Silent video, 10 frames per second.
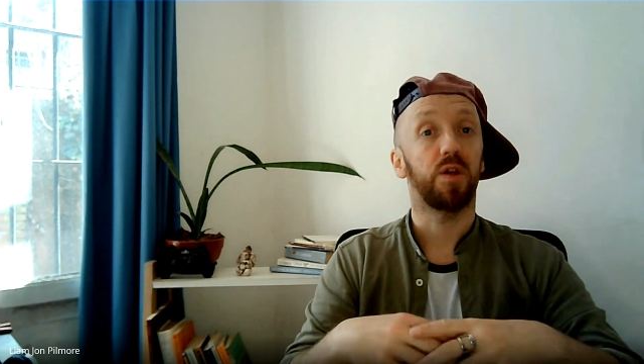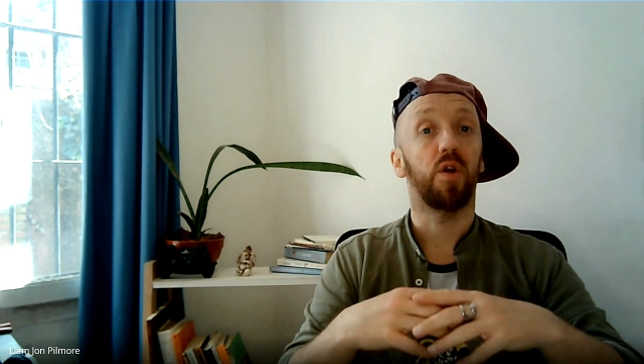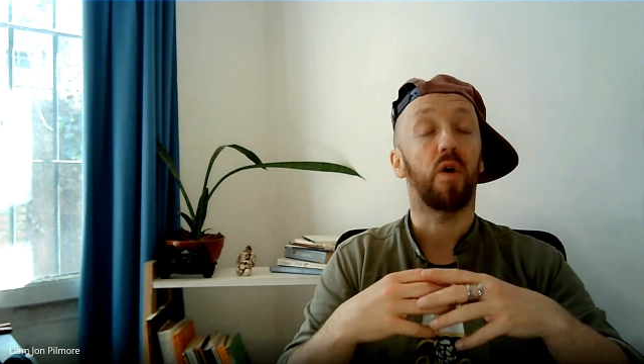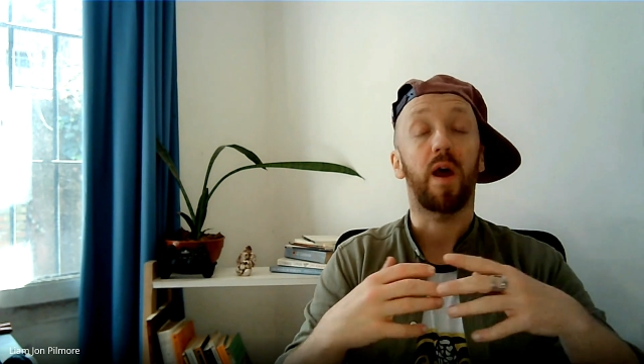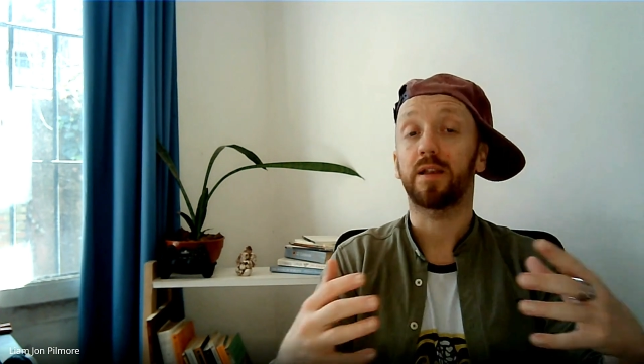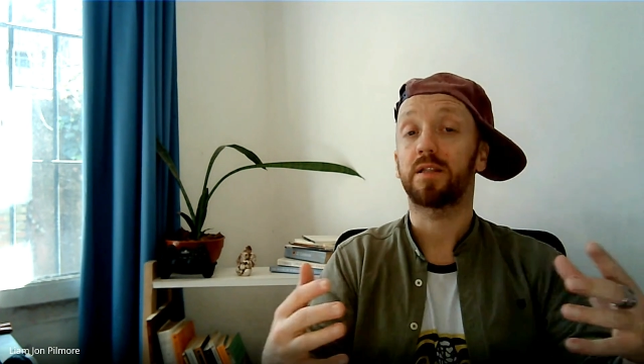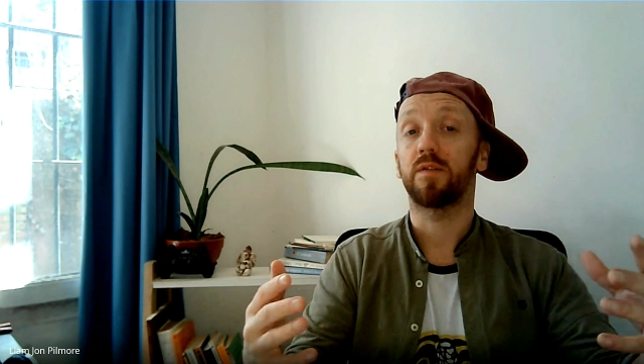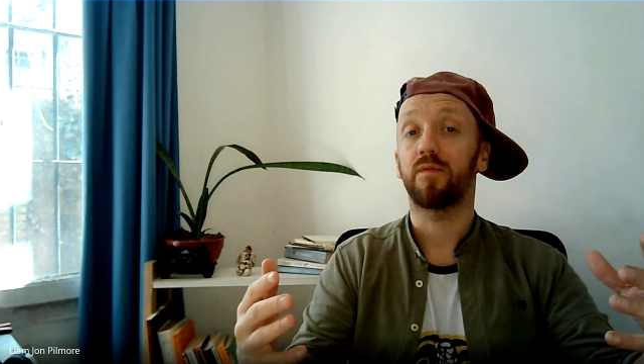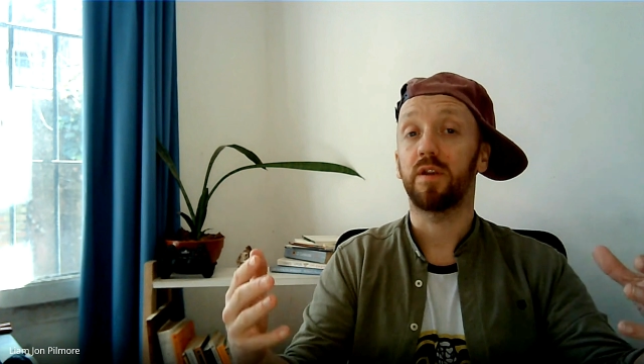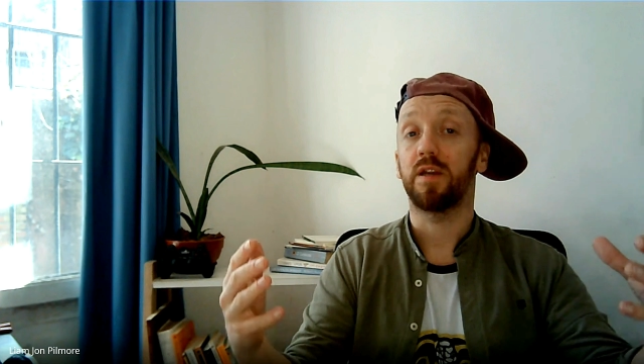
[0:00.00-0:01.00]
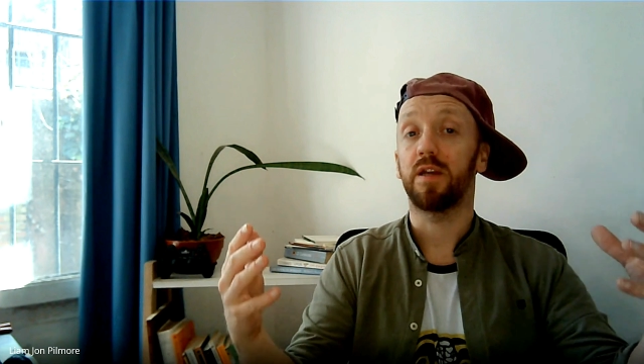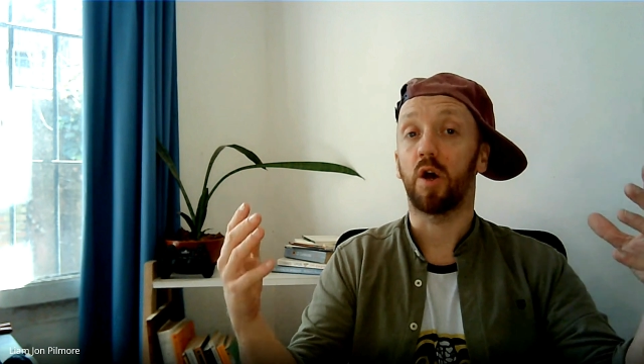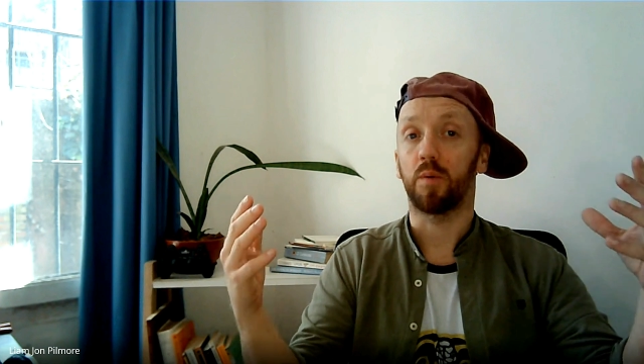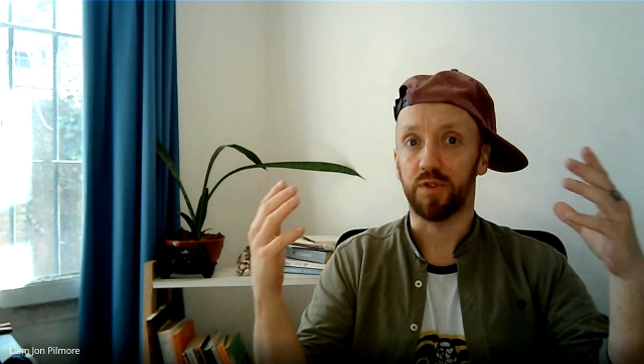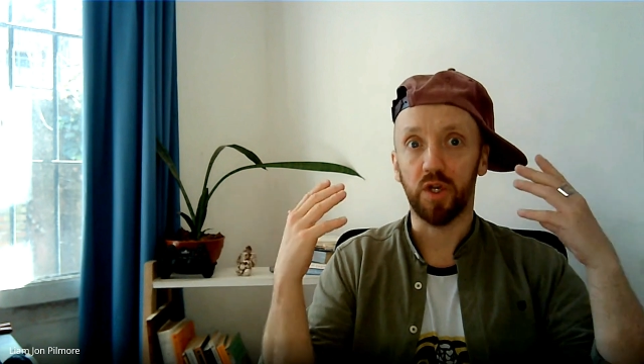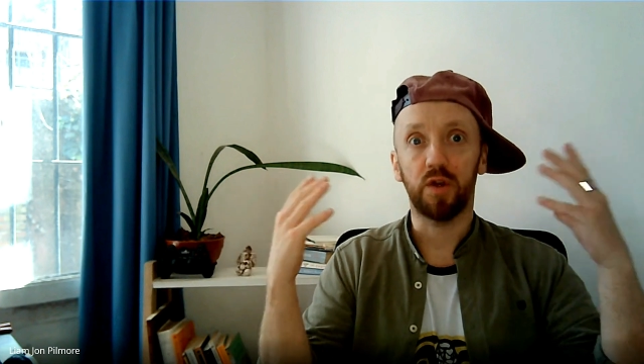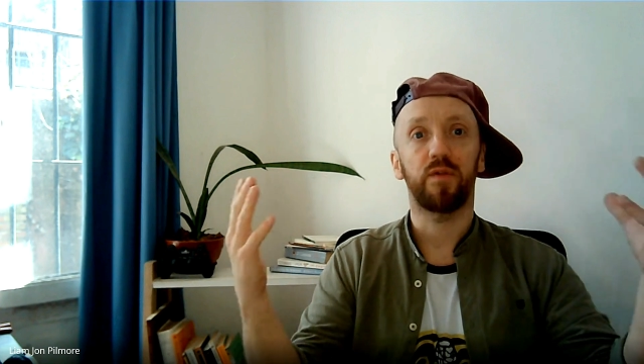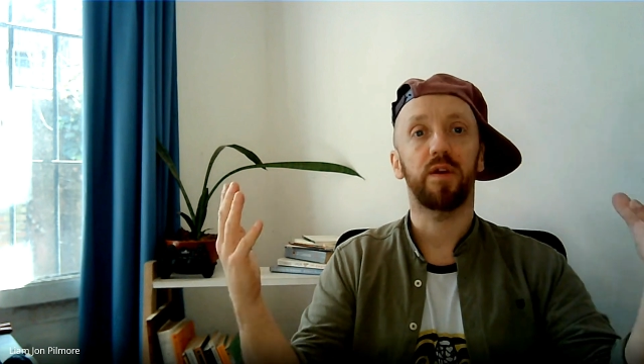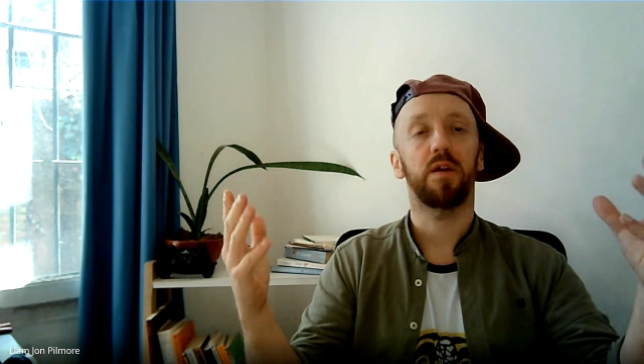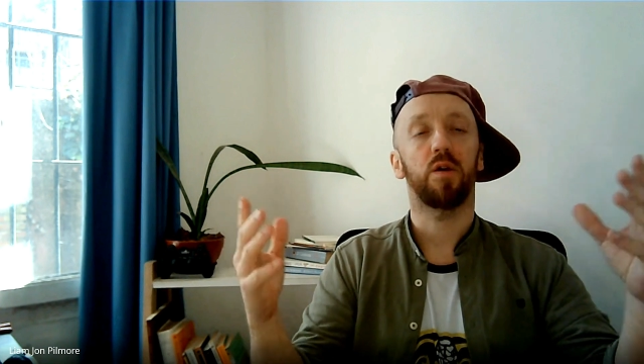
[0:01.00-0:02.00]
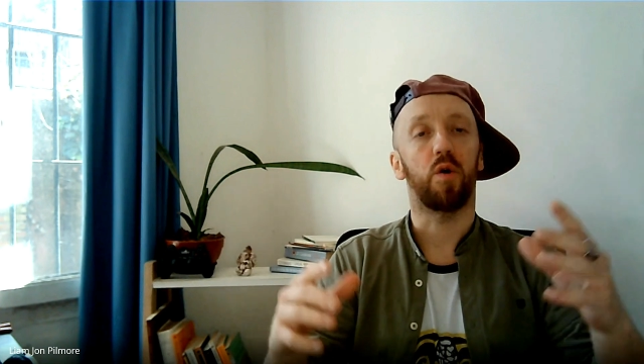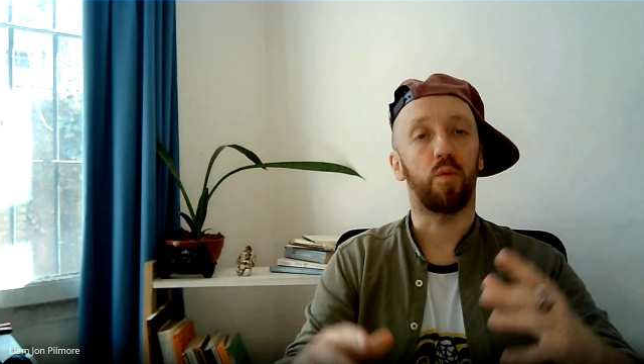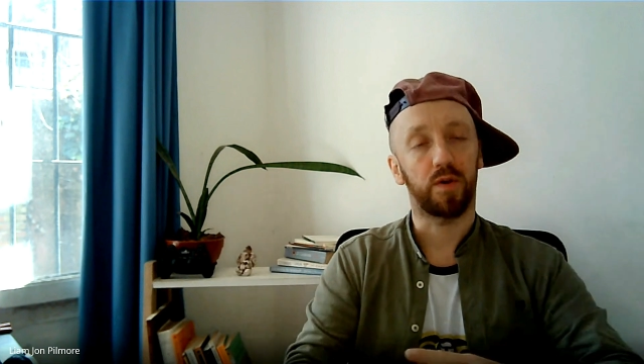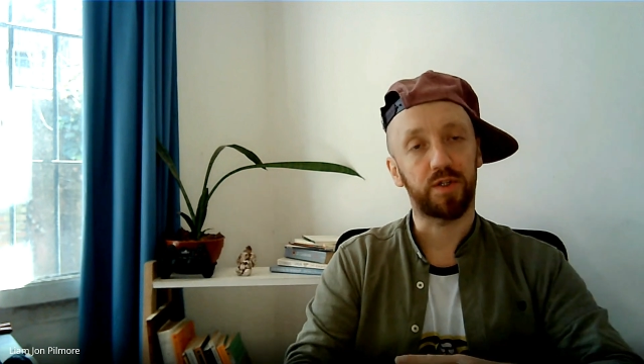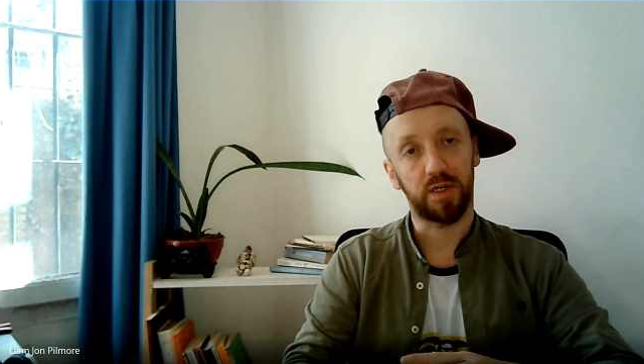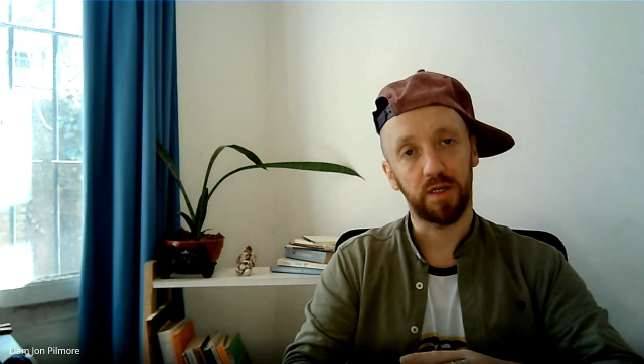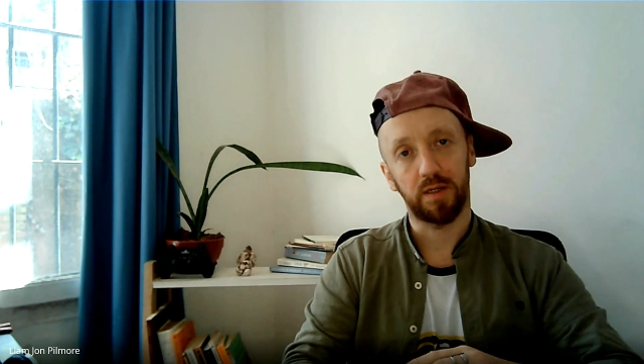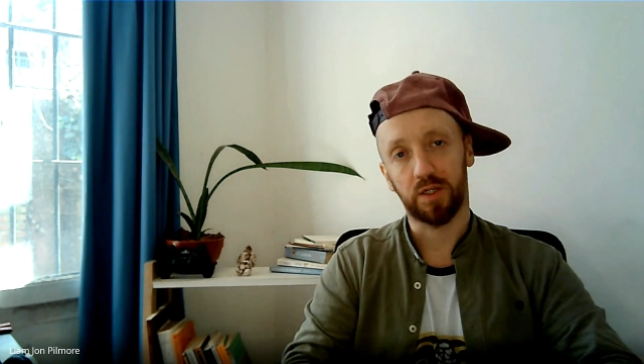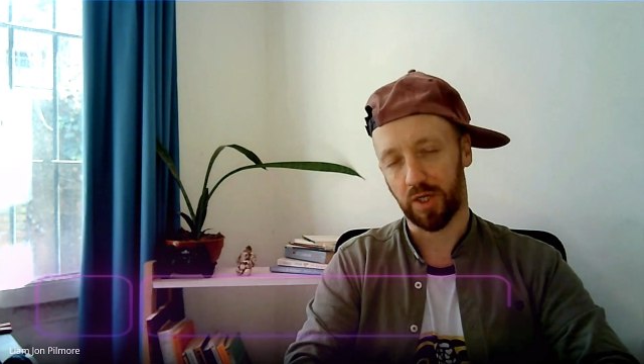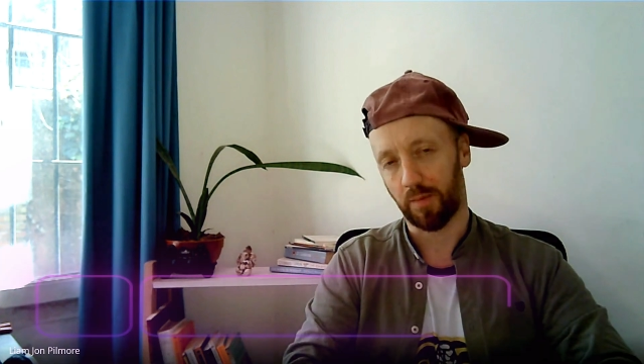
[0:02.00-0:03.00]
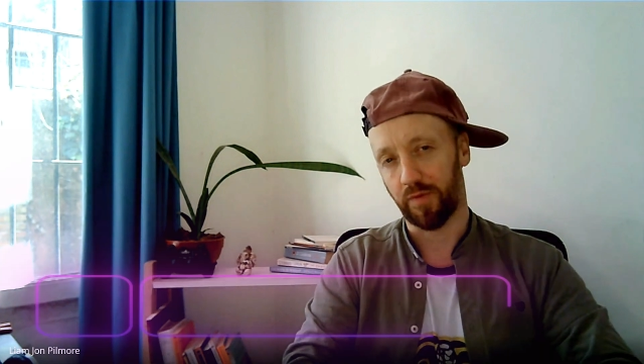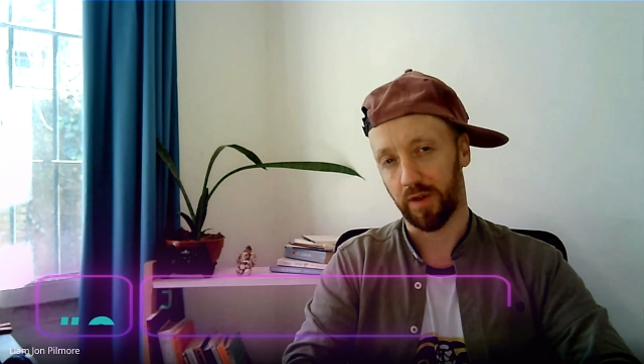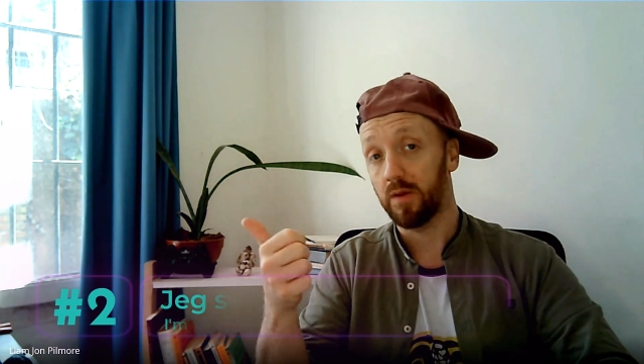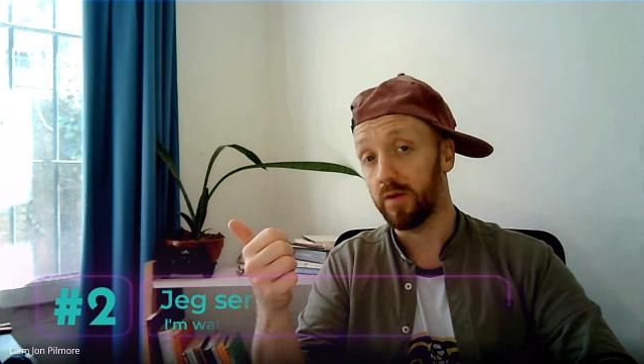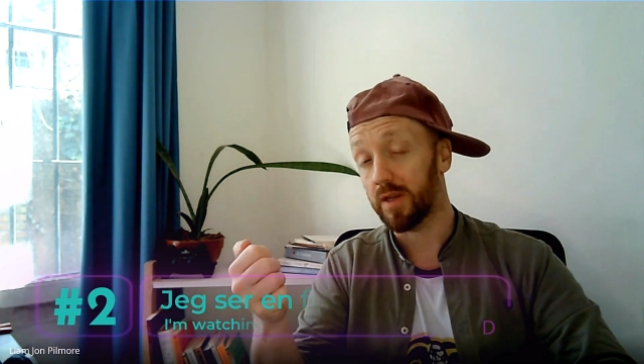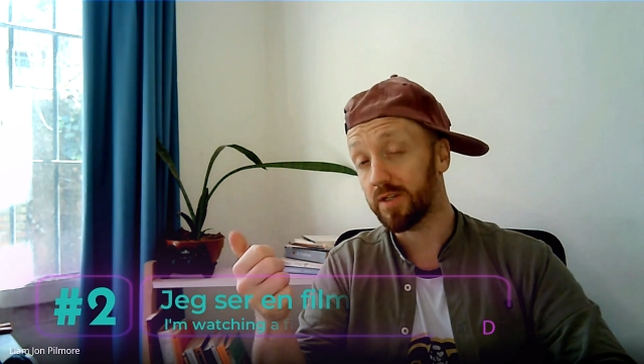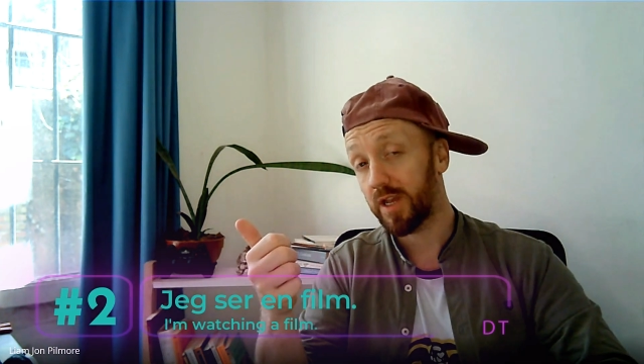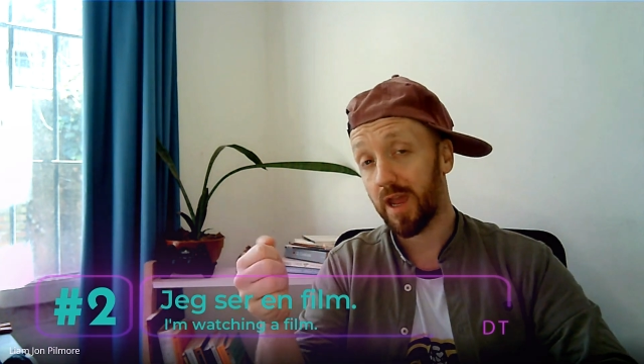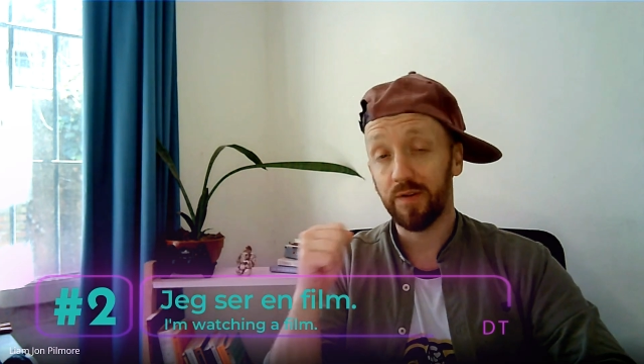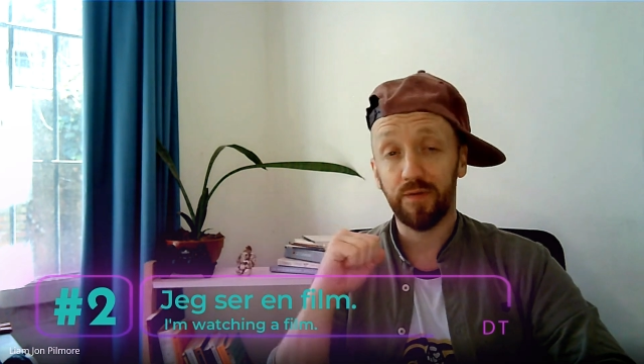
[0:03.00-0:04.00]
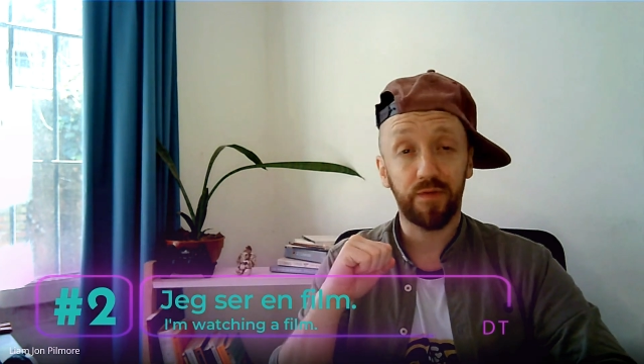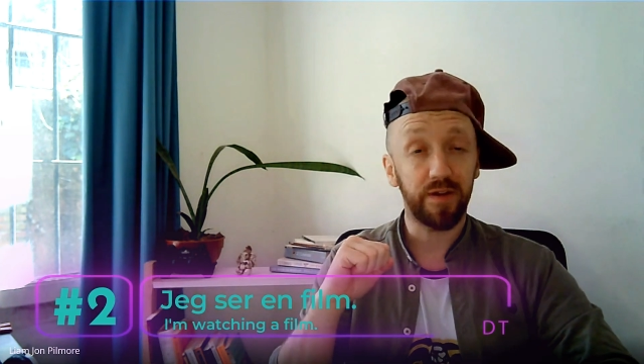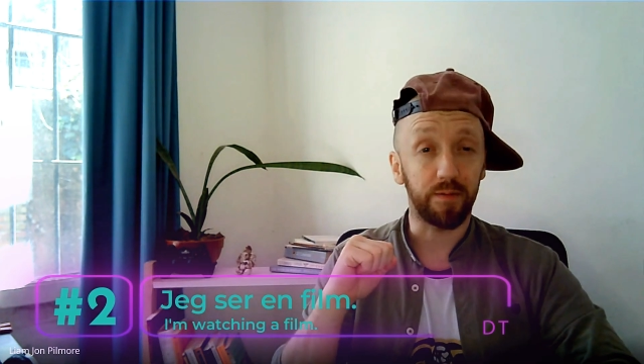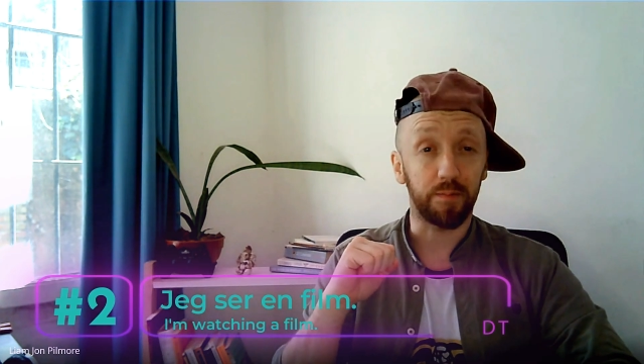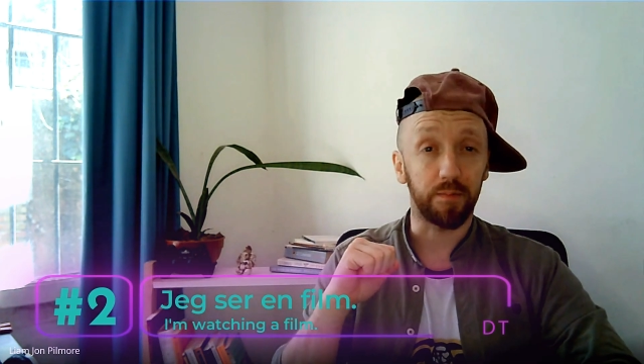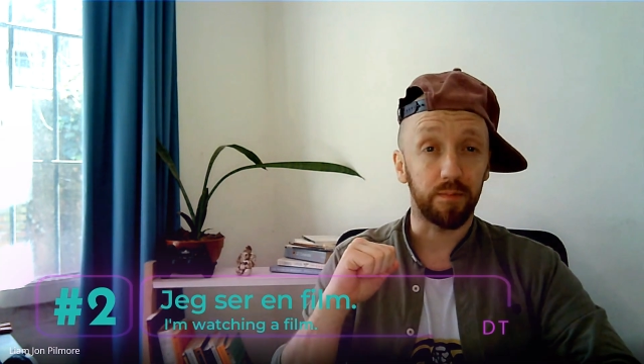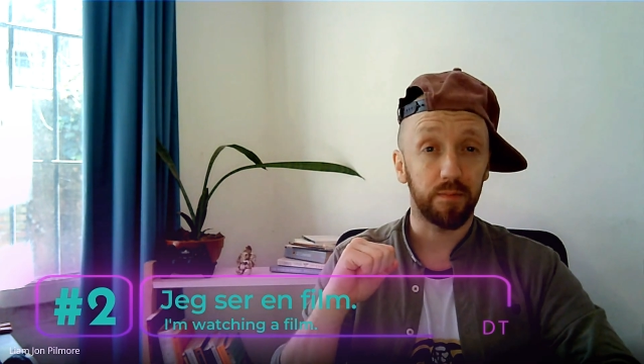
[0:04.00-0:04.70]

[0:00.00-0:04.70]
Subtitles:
You're actively observing or watching something. Jeg ser en film.